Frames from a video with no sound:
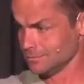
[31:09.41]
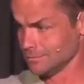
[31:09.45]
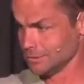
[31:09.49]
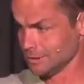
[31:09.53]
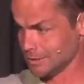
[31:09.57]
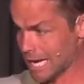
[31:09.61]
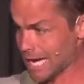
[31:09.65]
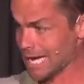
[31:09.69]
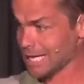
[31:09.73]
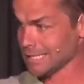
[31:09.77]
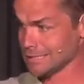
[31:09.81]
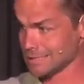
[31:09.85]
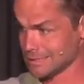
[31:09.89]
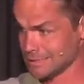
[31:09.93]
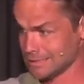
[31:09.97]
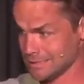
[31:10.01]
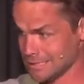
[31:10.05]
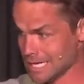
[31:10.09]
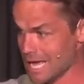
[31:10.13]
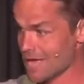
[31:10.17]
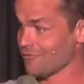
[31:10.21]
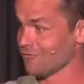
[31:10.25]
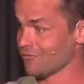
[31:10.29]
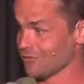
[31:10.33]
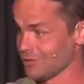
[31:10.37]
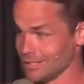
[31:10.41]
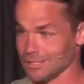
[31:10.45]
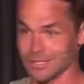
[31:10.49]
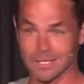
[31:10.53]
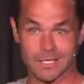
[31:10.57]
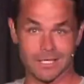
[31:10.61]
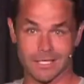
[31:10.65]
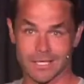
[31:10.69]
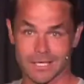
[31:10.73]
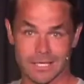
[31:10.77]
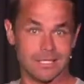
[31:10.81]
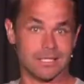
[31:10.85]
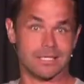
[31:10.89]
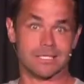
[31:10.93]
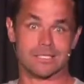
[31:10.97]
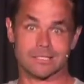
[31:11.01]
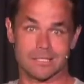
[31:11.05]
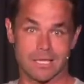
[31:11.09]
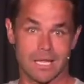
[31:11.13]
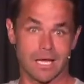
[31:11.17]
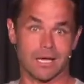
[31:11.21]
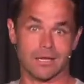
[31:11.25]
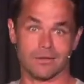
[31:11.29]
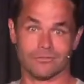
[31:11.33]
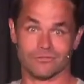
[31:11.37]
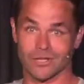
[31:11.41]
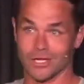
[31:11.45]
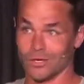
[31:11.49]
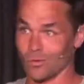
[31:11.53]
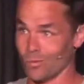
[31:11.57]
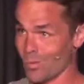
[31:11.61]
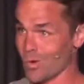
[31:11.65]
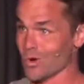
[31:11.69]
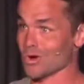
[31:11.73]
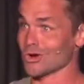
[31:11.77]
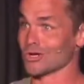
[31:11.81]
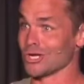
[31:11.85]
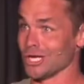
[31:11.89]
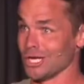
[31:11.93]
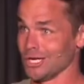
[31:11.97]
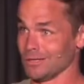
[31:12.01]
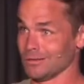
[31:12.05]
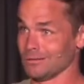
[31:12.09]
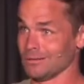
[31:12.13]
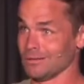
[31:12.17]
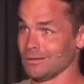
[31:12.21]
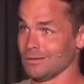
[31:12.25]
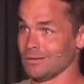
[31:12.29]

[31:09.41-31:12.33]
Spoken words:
God is definitely in his life and working.